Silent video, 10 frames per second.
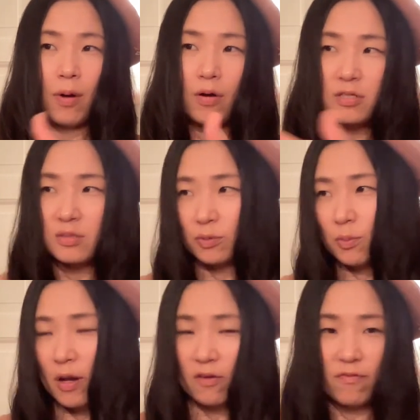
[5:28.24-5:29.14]
possible
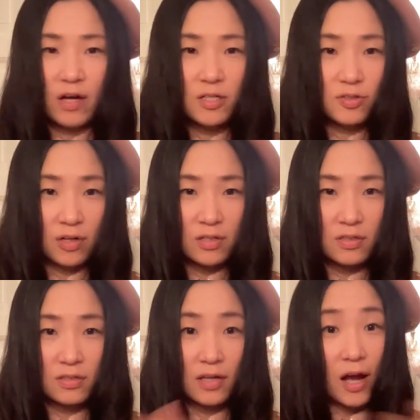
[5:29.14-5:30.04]
manufacturers